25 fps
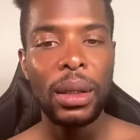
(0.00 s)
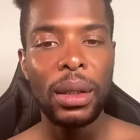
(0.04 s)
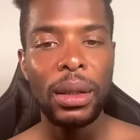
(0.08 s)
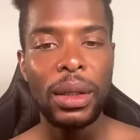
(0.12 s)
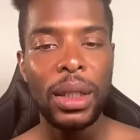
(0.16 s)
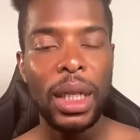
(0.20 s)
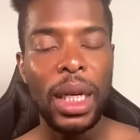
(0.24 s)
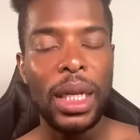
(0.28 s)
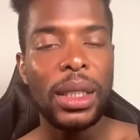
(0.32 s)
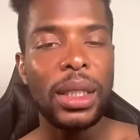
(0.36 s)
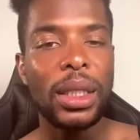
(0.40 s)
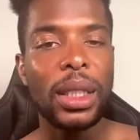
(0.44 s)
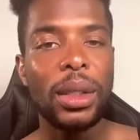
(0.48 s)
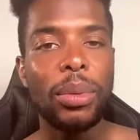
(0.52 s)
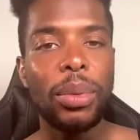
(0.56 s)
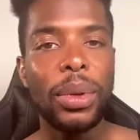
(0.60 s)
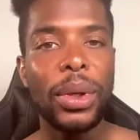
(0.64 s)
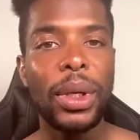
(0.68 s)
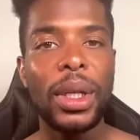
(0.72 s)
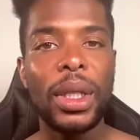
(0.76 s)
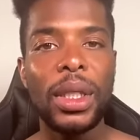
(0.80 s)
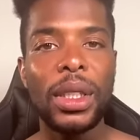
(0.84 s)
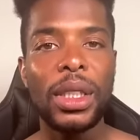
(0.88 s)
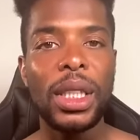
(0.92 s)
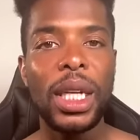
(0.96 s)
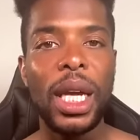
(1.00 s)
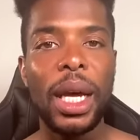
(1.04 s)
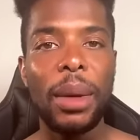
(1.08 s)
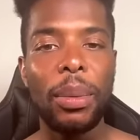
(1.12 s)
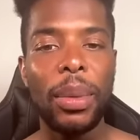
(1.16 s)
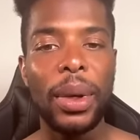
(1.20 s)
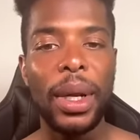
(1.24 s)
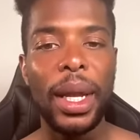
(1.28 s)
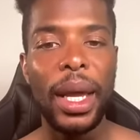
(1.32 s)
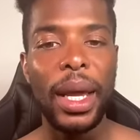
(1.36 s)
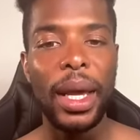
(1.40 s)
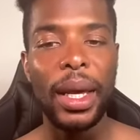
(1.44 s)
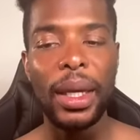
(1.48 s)
J C Penney
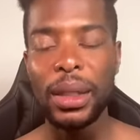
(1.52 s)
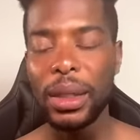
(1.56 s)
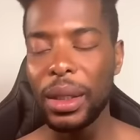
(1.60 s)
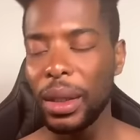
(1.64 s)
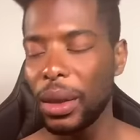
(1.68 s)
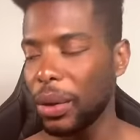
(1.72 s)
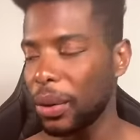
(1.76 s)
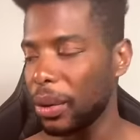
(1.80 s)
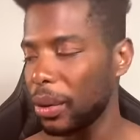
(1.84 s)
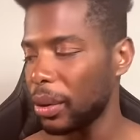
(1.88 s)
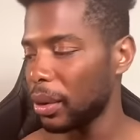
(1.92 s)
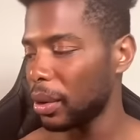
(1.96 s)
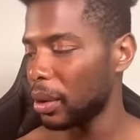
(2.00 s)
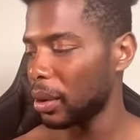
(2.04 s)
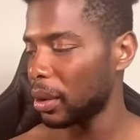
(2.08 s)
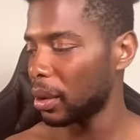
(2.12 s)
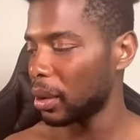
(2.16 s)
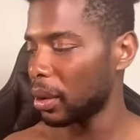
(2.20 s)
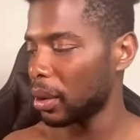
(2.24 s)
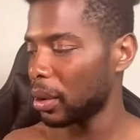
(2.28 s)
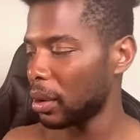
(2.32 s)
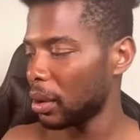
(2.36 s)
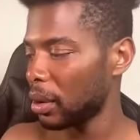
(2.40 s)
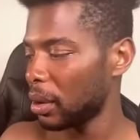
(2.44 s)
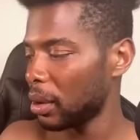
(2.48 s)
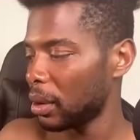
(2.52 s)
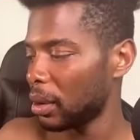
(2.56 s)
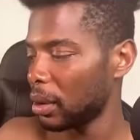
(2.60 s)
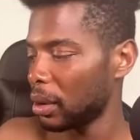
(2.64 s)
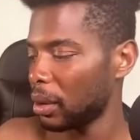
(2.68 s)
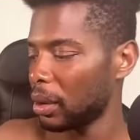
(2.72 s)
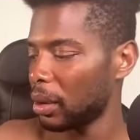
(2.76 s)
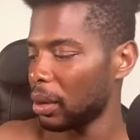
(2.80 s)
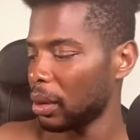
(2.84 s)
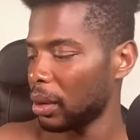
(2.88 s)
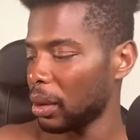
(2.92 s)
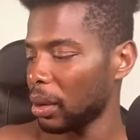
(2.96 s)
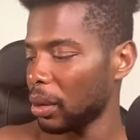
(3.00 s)
shopping asshole.
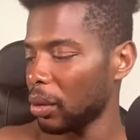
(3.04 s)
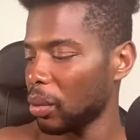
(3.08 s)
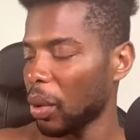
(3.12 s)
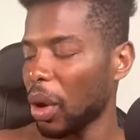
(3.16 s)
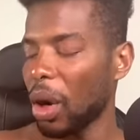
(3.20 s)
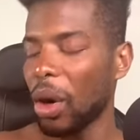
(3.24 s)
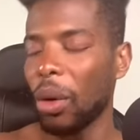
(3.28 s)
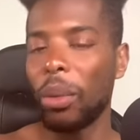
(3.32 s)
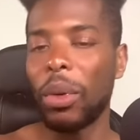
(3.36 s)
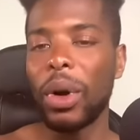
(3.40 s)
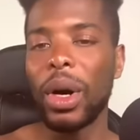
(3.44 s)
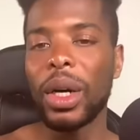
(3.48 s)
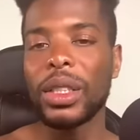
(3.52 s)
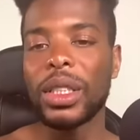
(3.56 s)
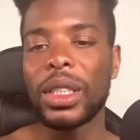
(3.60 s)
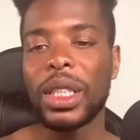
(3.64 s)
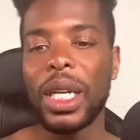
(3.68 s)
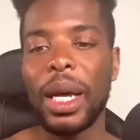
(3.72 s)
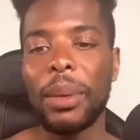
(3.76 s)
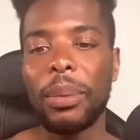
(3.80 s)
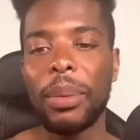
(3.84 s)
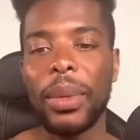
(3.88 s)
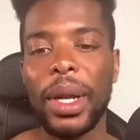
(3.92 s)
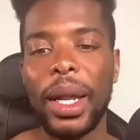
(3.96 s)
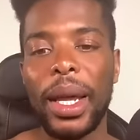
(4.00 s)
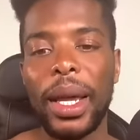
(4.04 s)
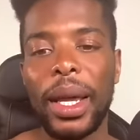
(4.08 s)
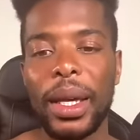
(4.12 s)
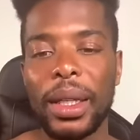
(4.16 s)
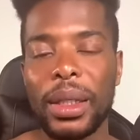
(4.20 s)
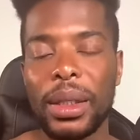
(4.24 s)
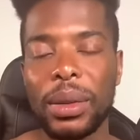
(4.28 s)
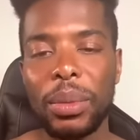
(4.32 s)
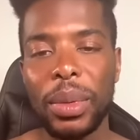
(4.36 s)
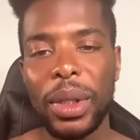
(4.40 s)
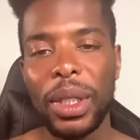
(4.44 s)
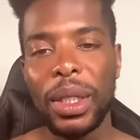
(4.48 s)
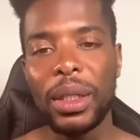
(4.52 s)
Walmart shopping
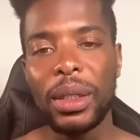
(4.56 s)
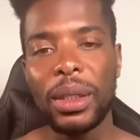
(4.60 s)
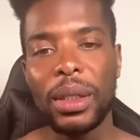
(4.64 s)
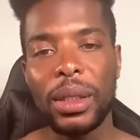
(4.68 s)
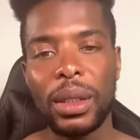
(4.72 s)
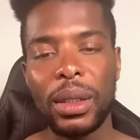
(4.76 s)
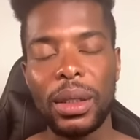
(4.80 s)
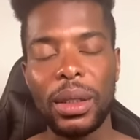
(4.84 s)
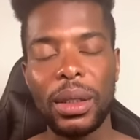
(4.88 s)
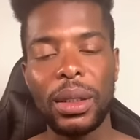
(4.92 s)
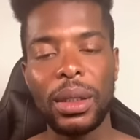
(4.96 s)
ass bitch.